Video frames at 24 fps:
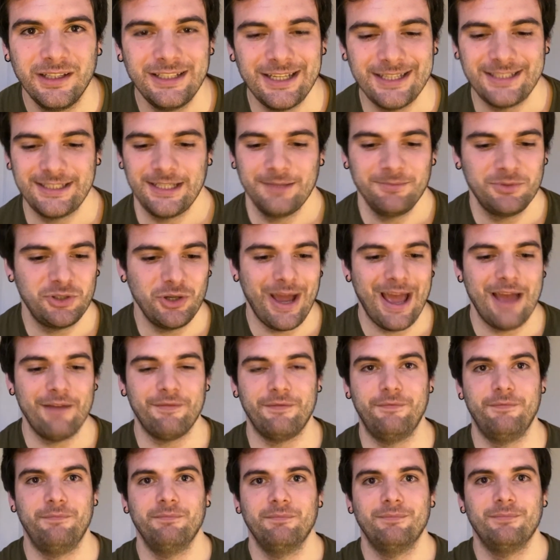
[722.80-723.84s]
They seem to
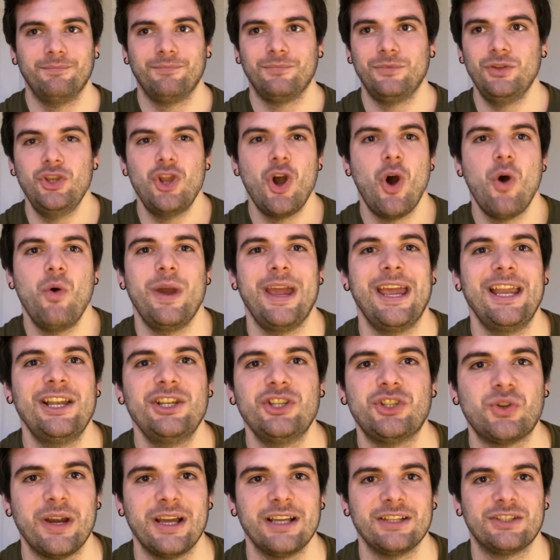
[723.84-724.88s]
have no
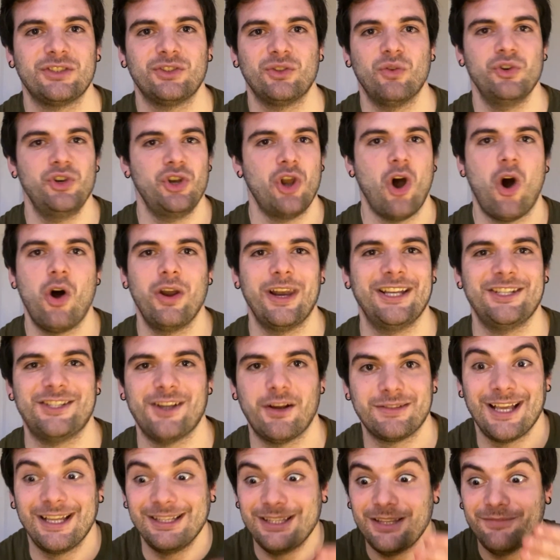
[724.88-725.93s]
interest or knowledge
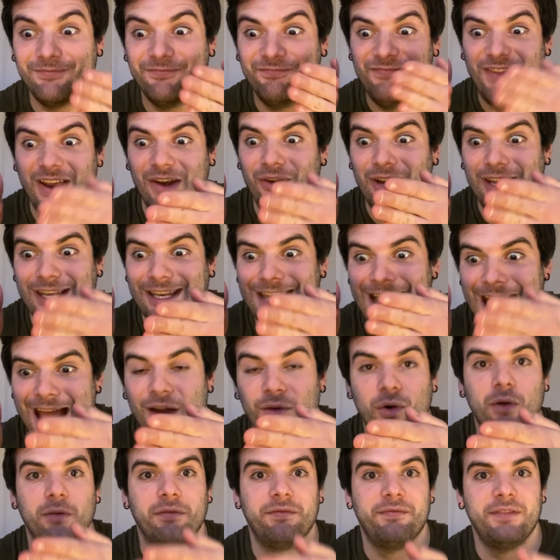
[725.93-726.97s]
outside the very
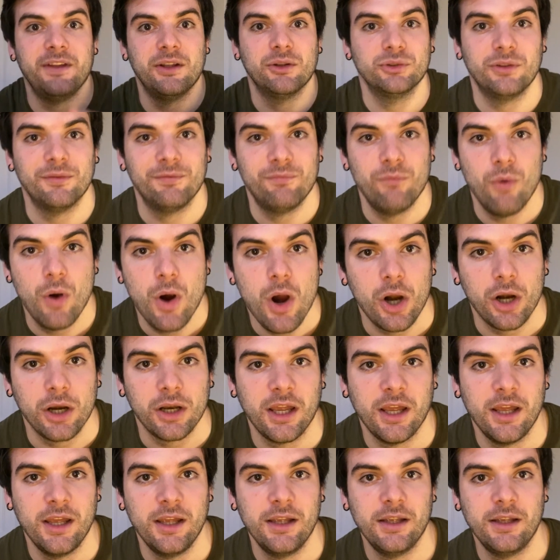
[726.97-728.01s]
narrow field of
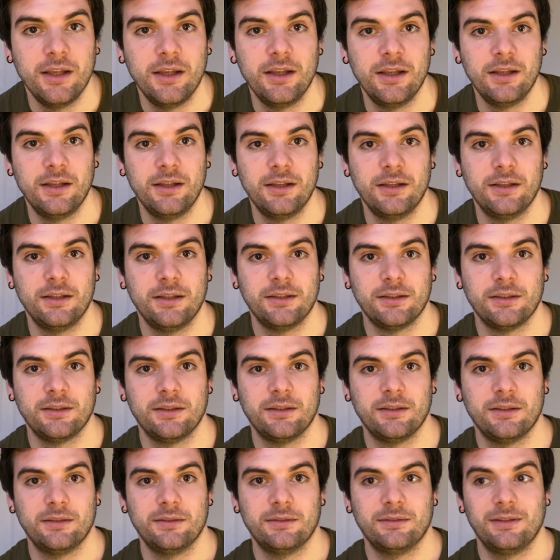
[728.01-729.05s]
work.
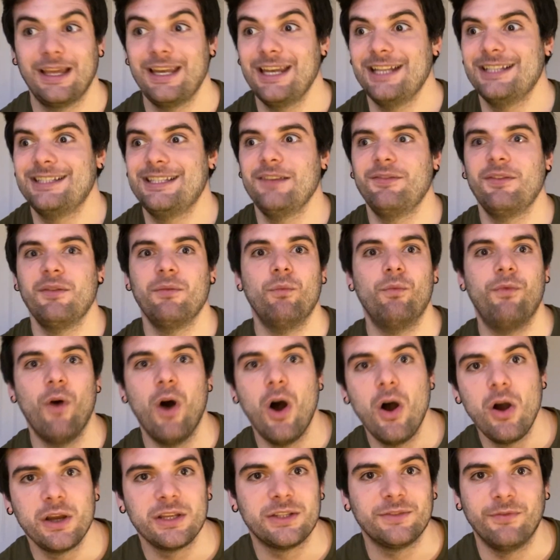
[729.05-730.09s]
And it's even
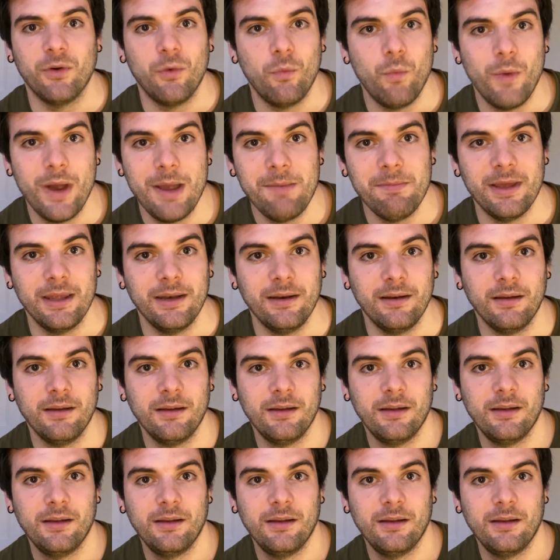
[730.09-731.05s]
worse for women.